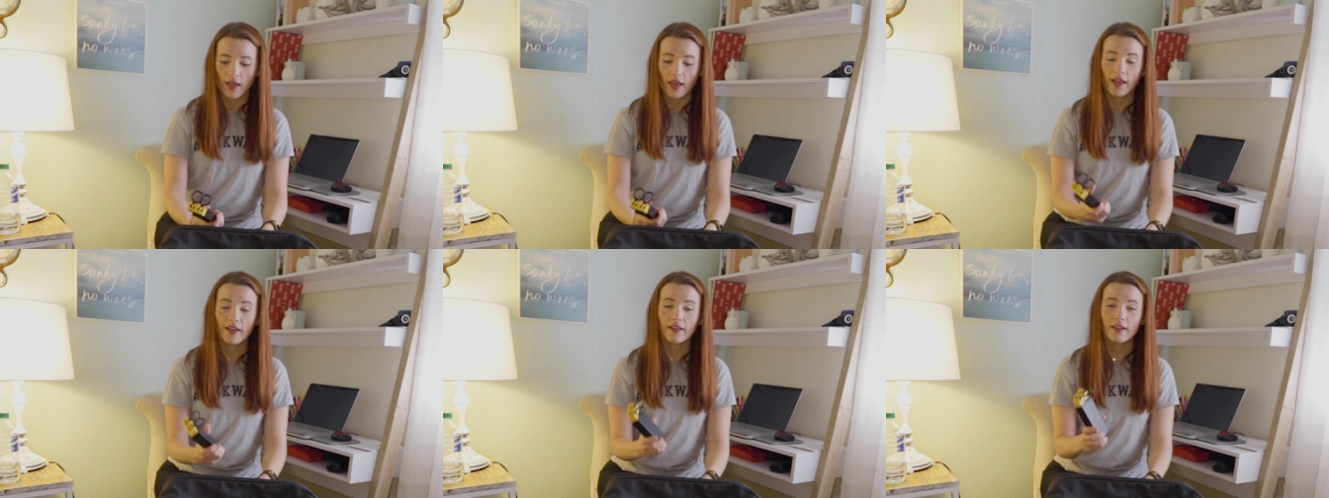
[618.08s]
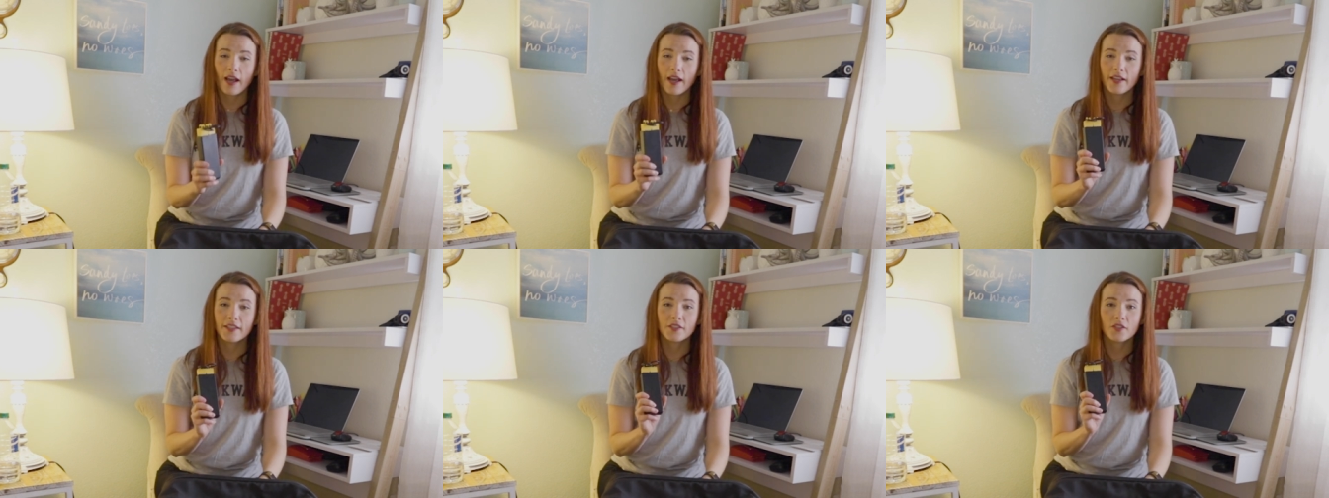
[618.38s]

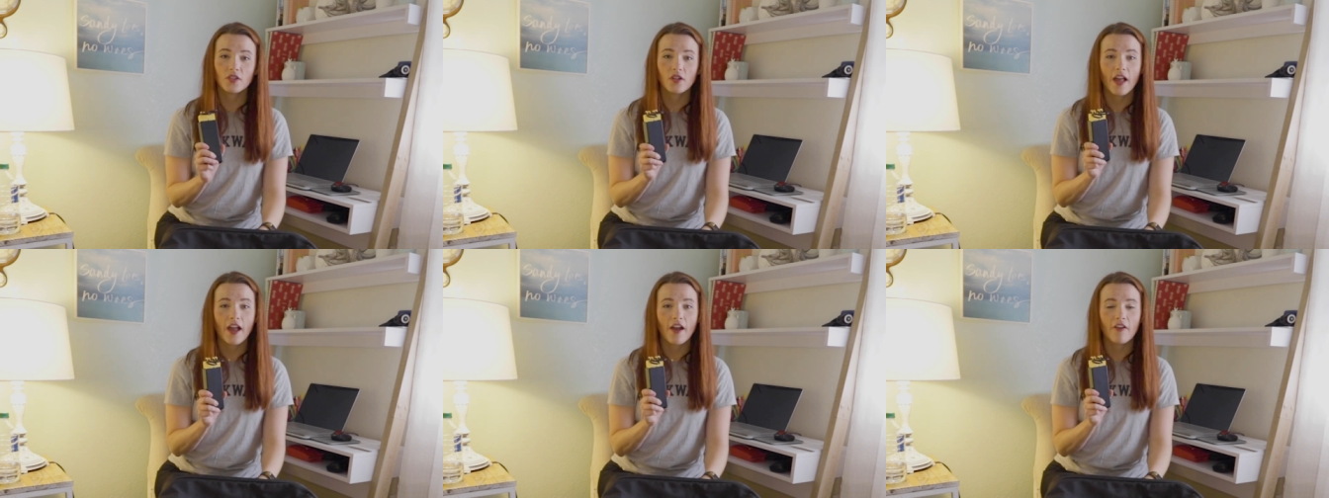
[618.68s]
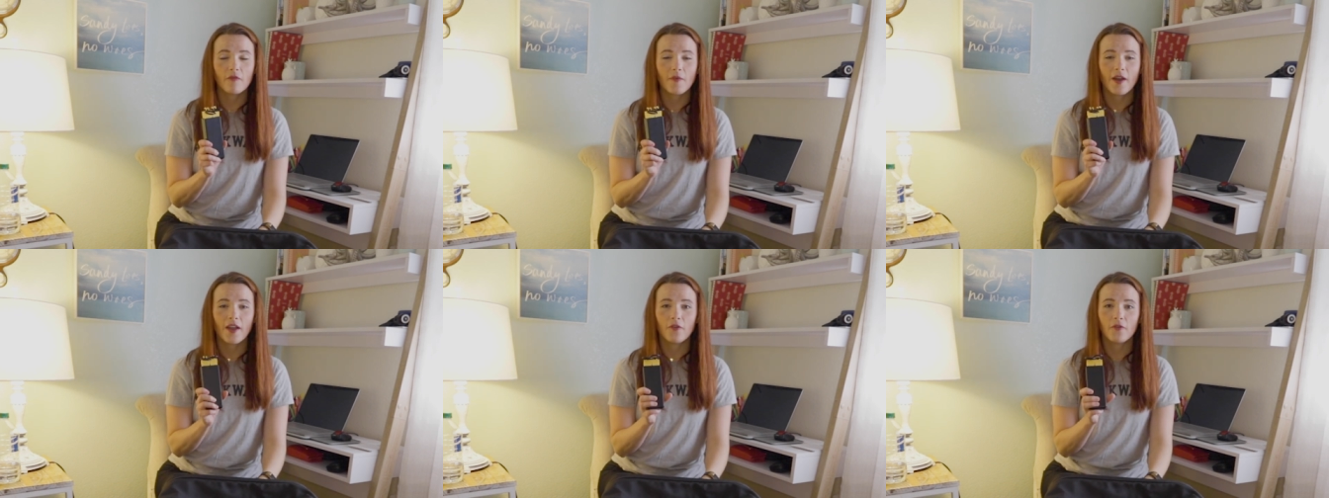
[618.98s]
And I still
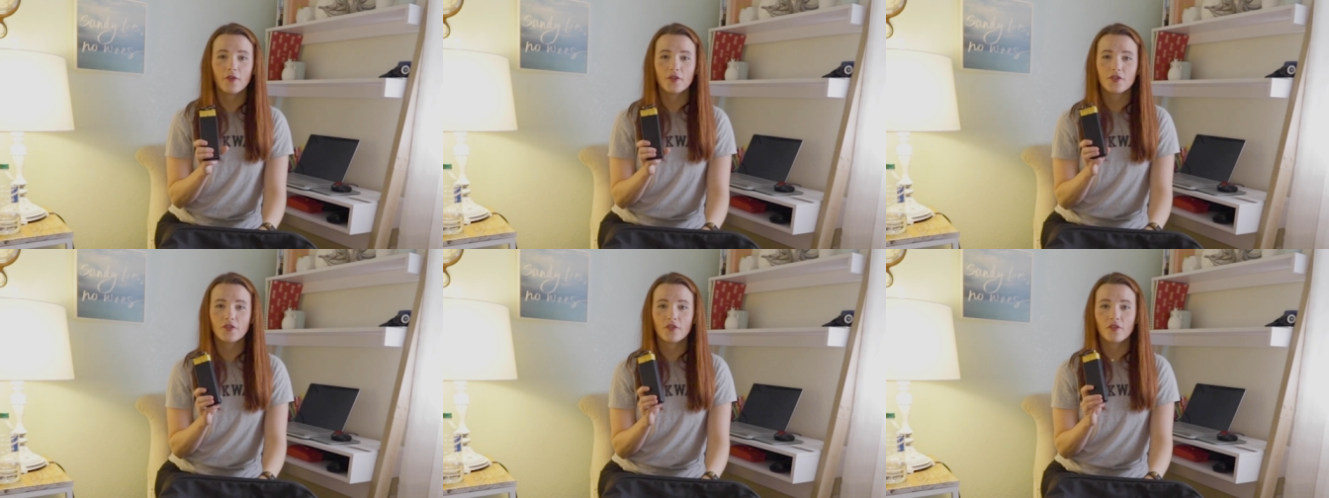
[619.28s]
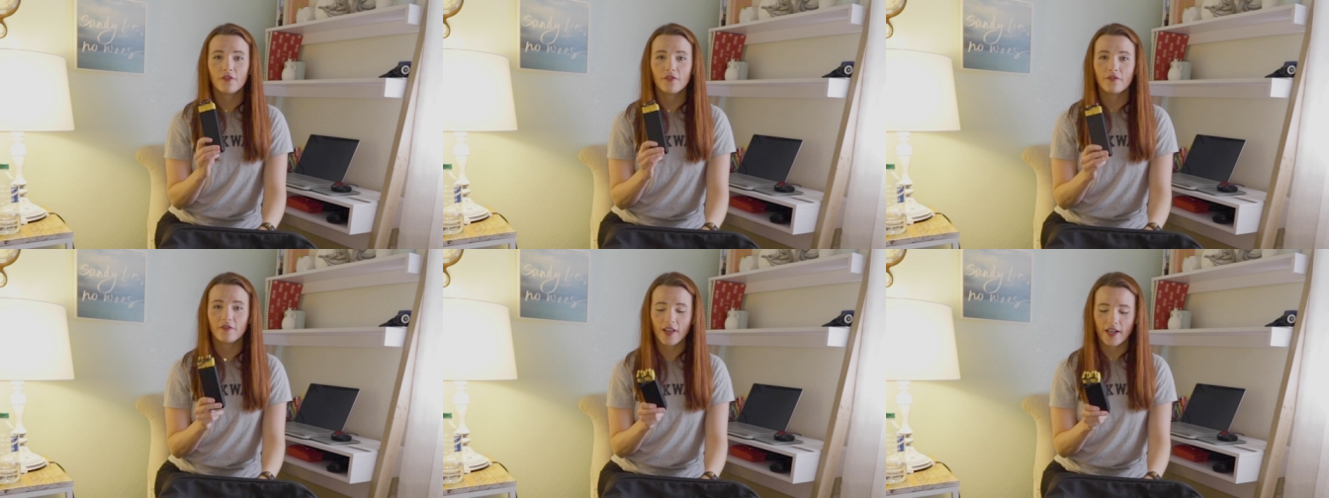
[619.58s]
have my
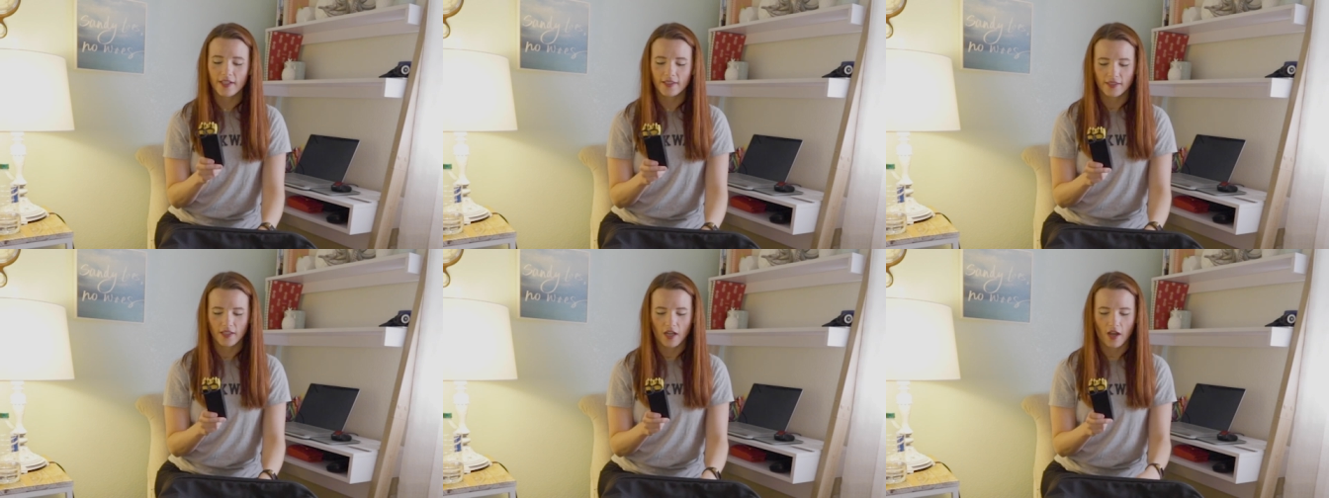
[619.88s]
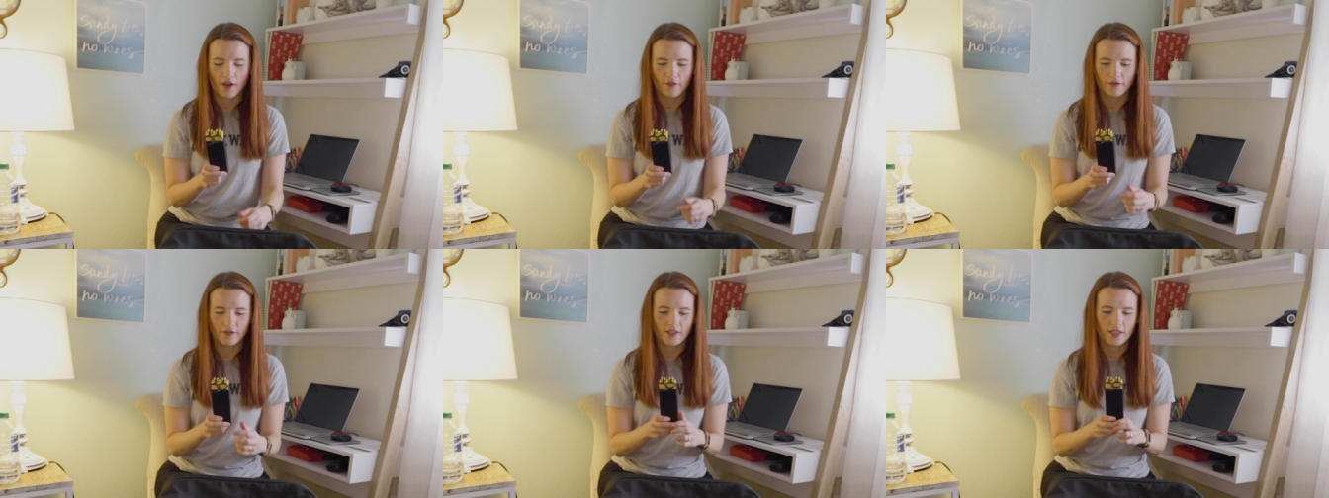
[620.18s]
original flex
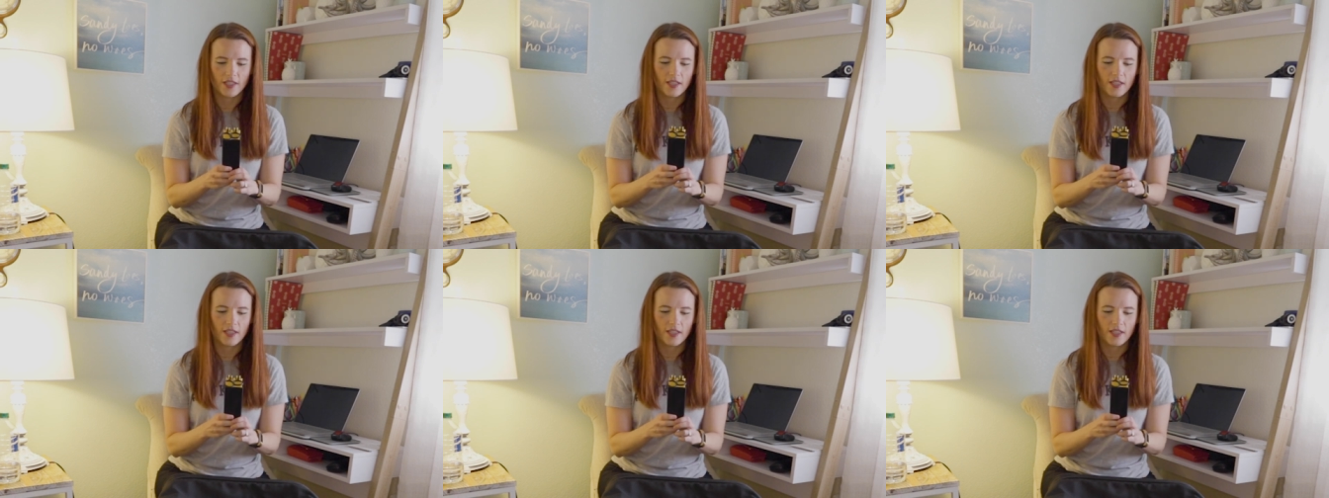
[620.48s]
cuffs.